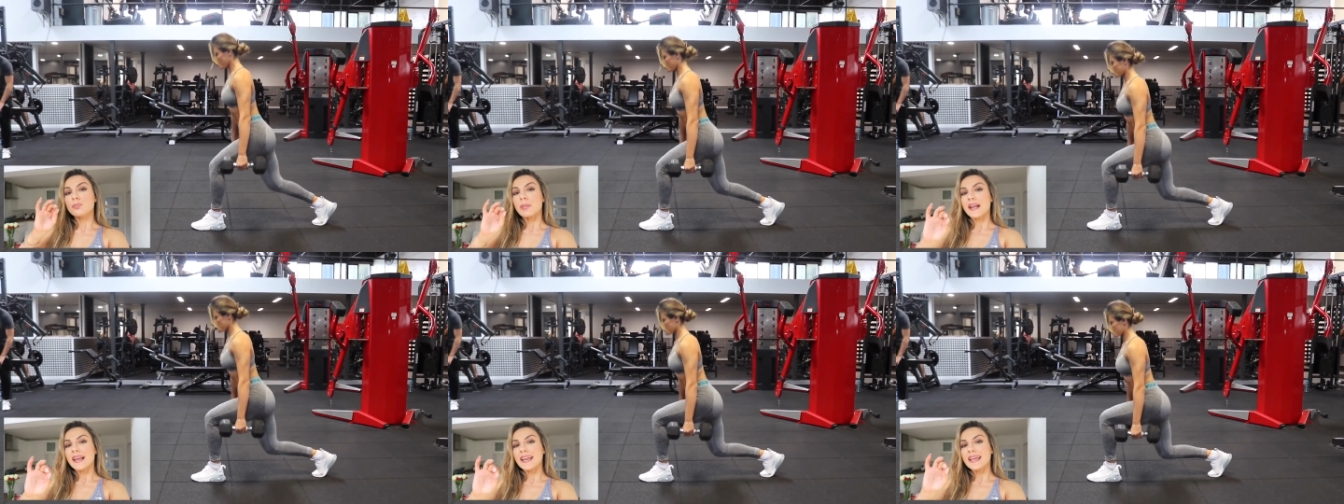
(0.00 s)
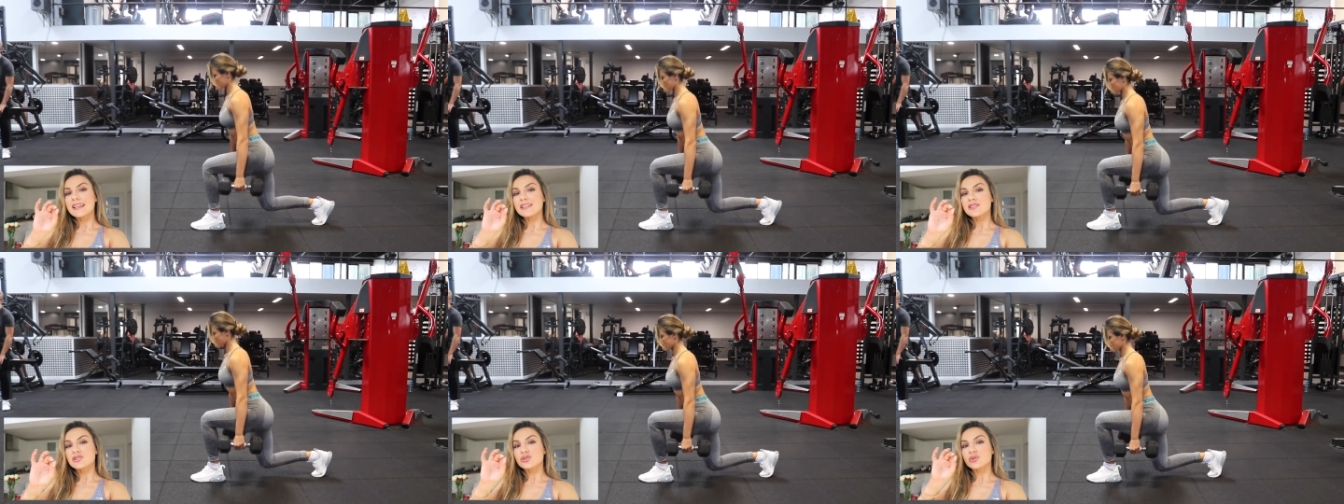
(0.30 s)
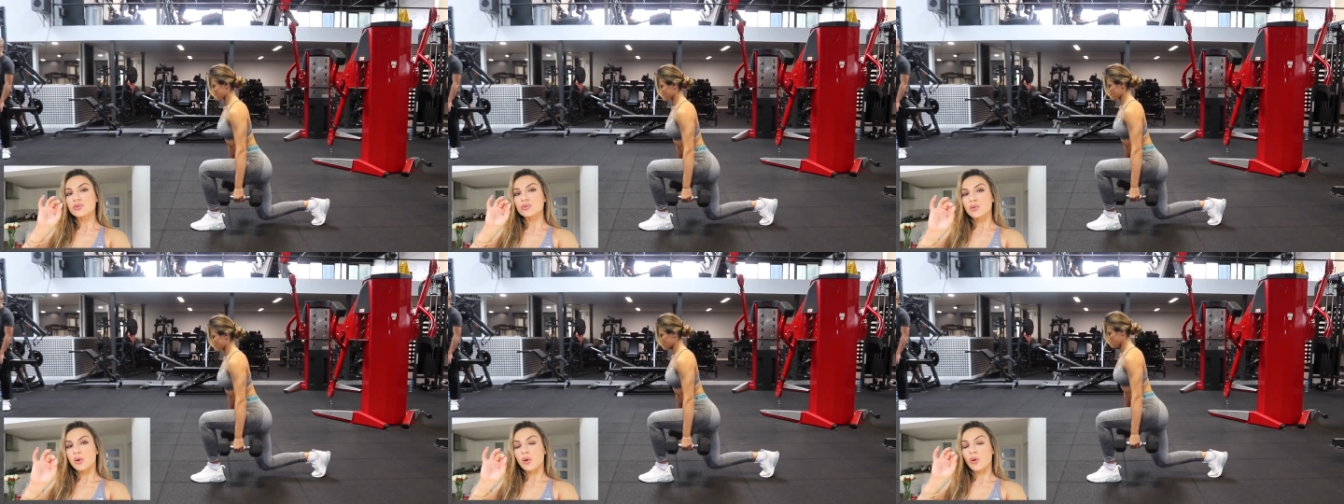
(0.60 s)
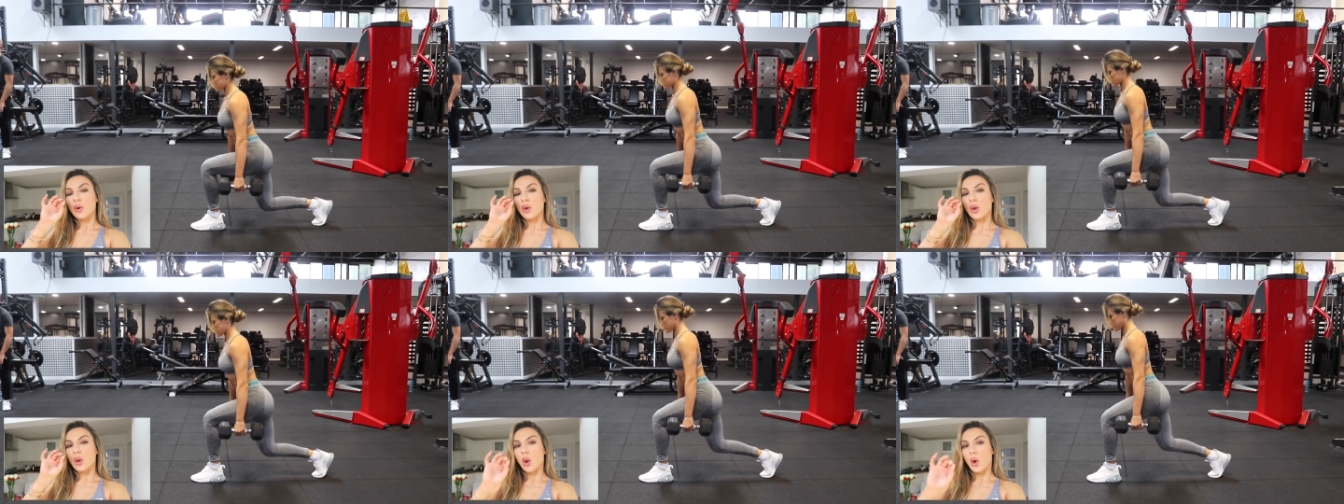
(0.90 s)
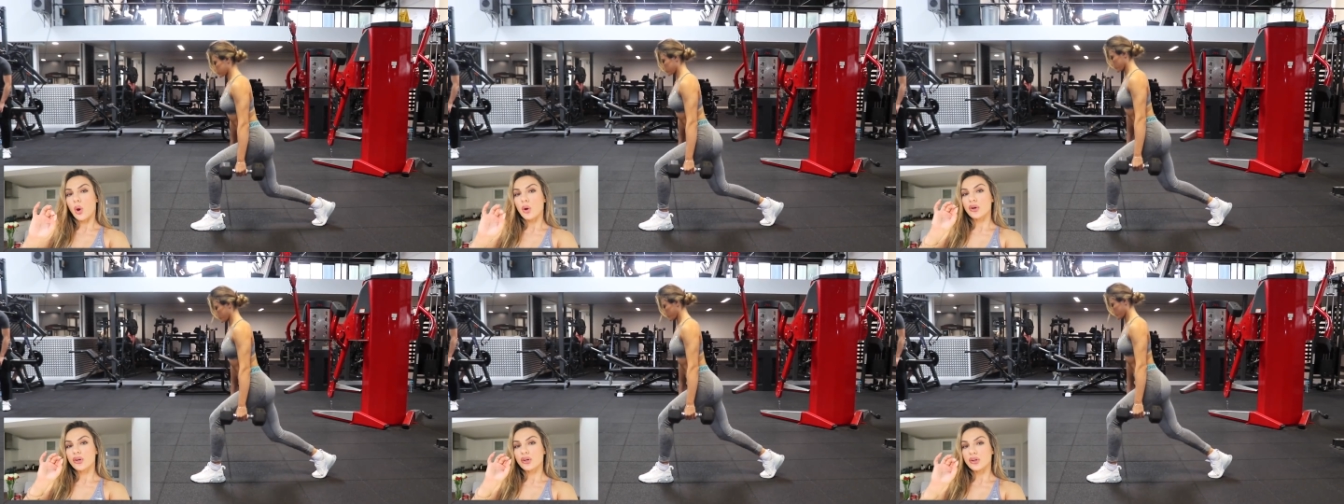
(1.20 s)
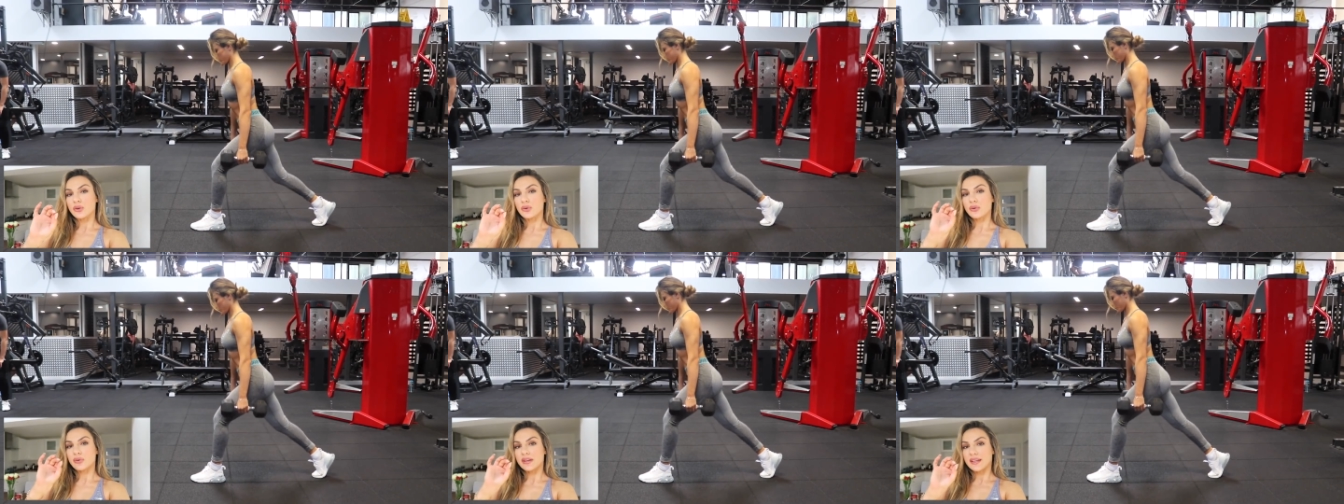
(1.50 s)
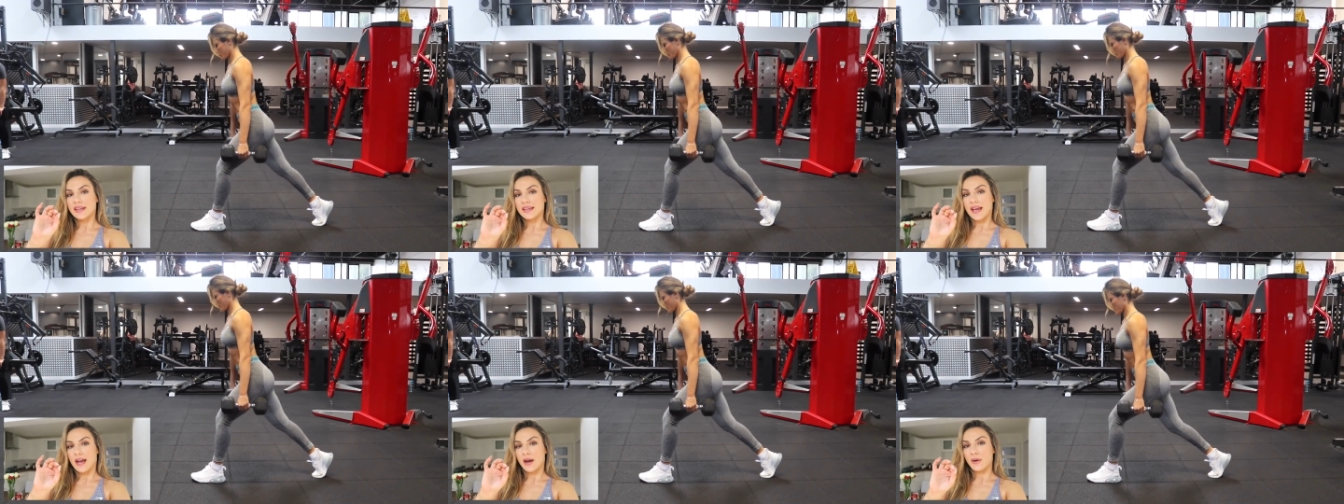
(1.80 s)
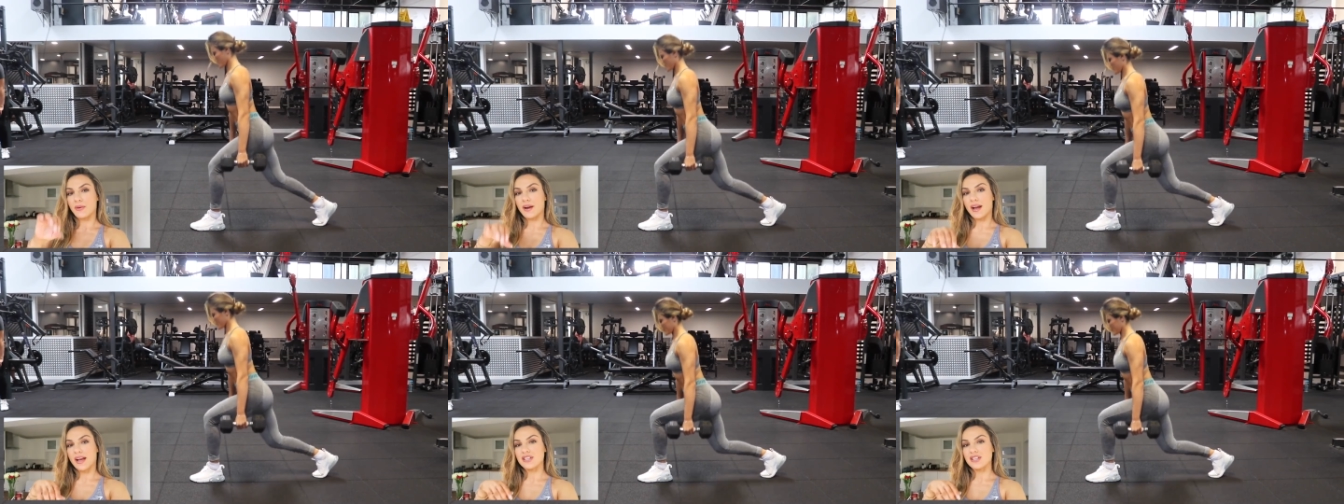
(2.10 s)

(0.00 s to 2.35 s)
please do not lock your knee out.